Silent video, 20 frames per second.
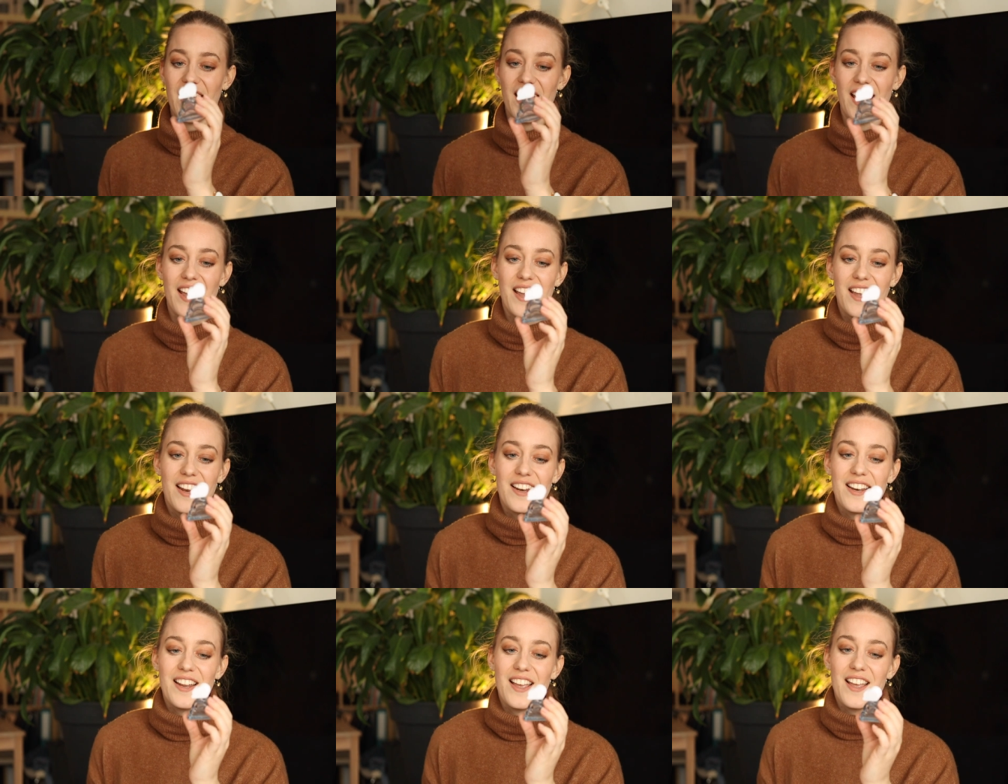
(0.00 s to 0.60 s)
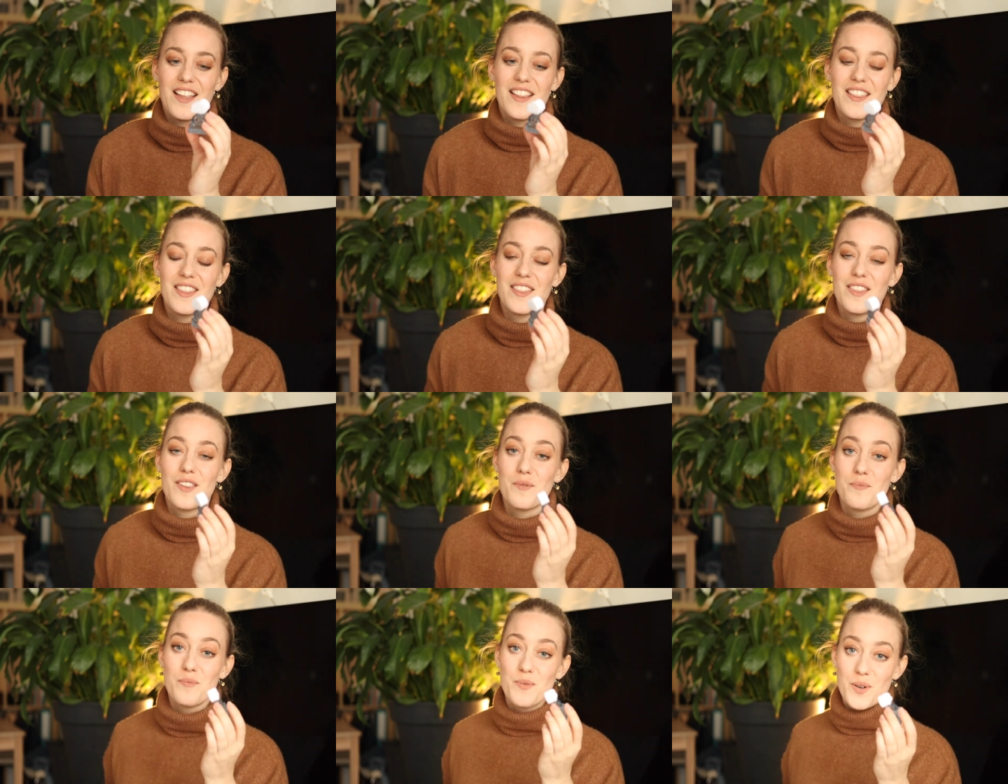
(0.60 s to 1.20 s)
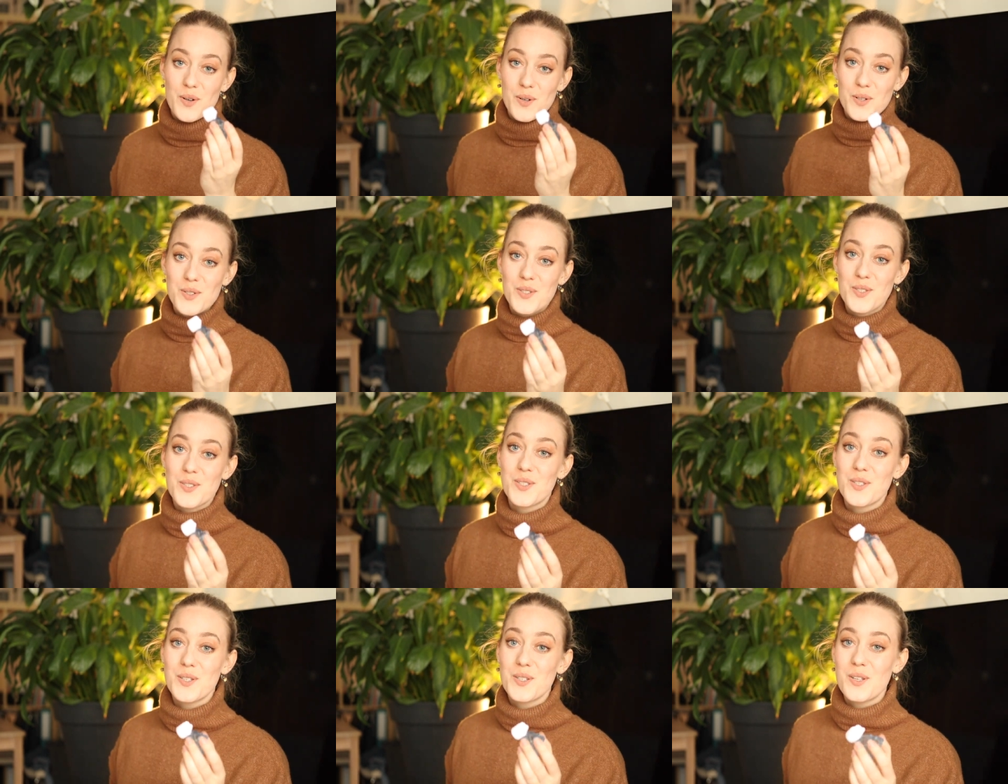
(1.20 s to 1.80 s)
In the
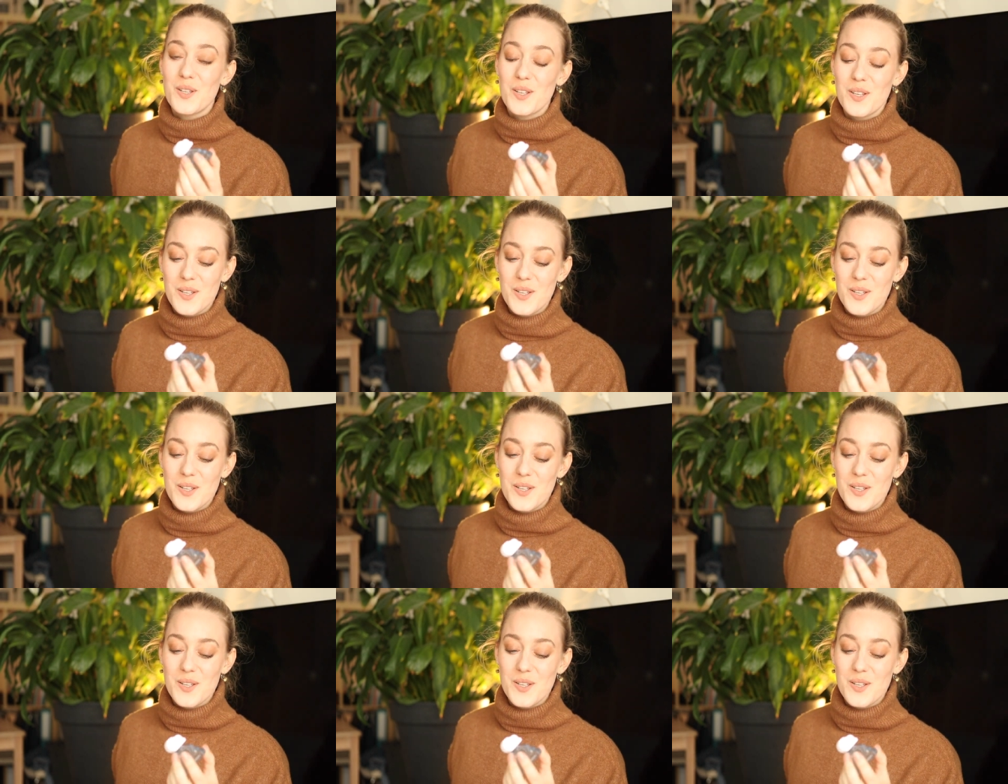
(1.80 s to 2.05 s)
most...